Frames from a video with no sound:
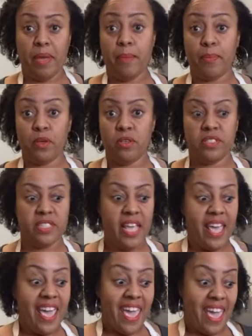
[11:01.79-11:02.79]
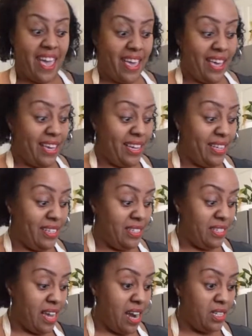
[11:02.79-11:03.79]
papers, and
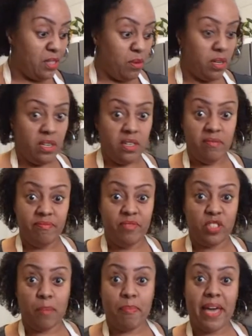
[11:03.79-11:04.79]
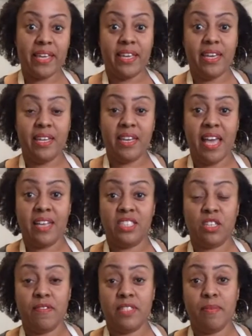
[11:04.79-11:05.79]
I just wanna jump back in,
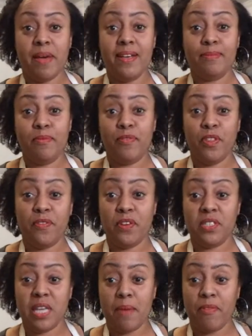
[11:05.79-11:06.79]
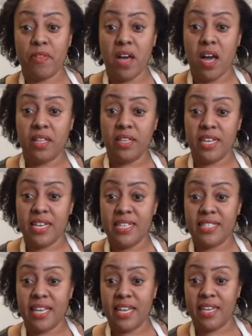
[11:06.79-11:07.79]
serve it to my husband for the first time for the
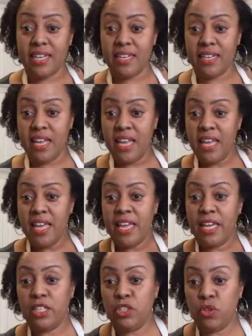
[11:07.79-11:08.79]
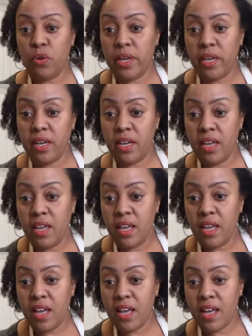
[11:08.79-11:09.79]
holidays and enjoy it
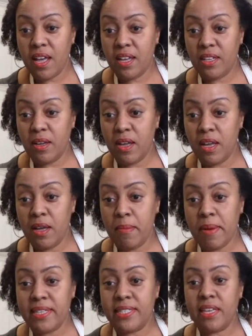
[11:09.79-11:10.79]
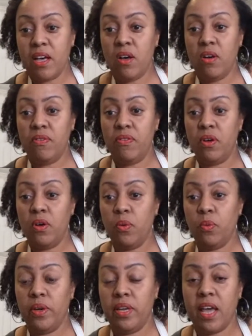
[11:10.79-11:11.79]
myself
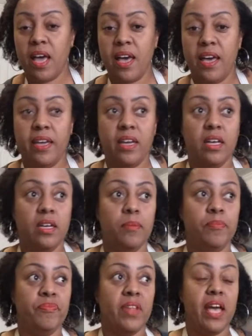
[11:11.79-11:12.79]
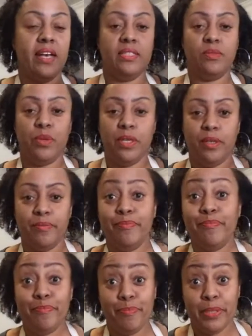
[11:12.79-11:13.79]
when I, as we
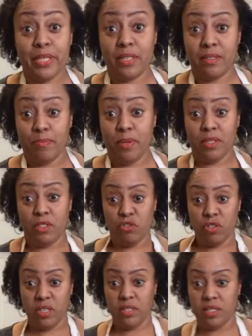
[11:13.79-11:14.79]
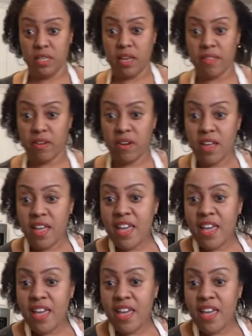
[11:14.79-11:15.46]
put the tree together.